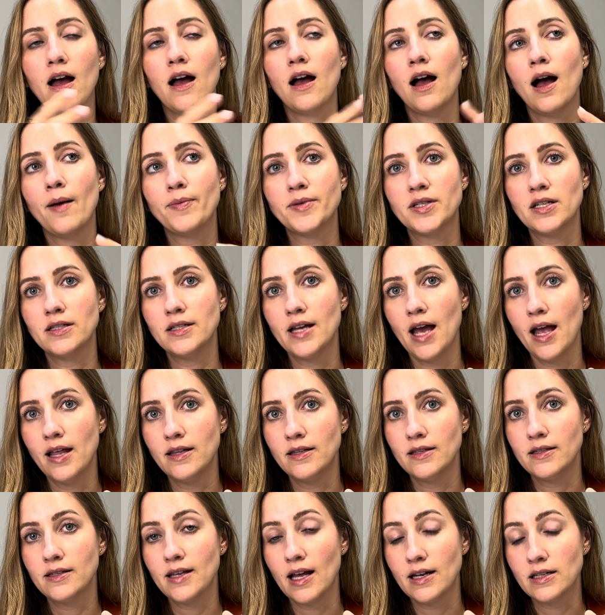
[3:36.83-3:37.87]
up to 10
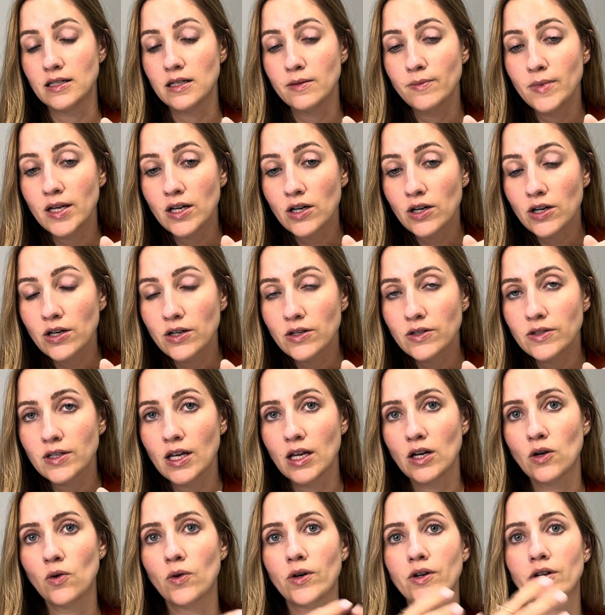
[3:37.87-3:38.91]
centimeters in
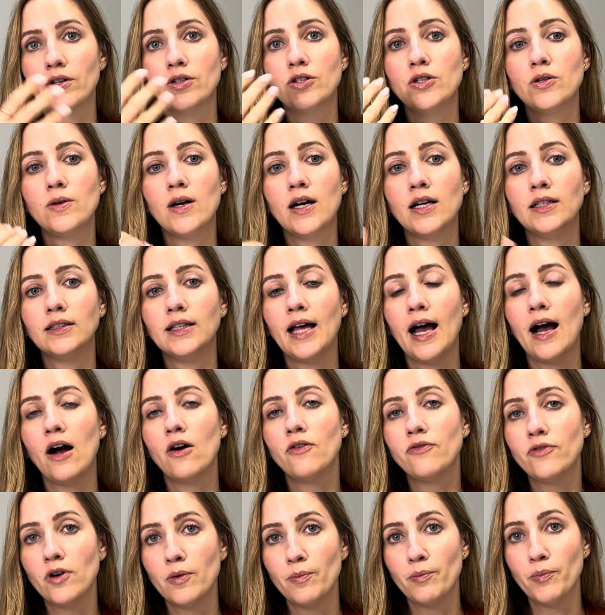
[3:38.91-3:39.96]
order to allow
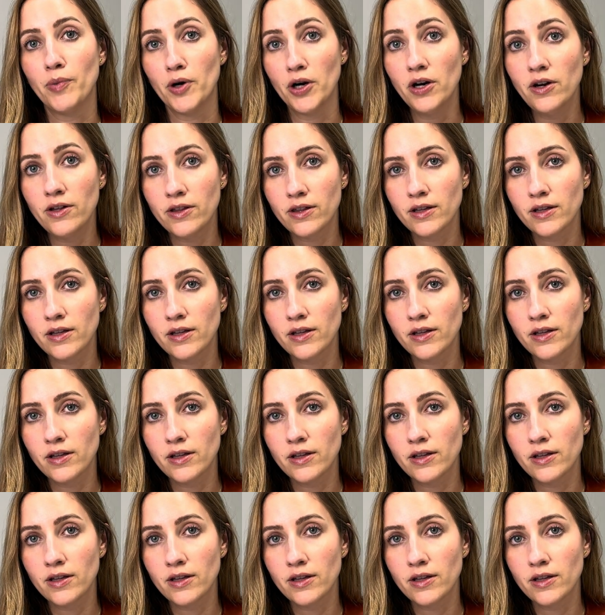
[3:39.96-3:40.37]
for birth.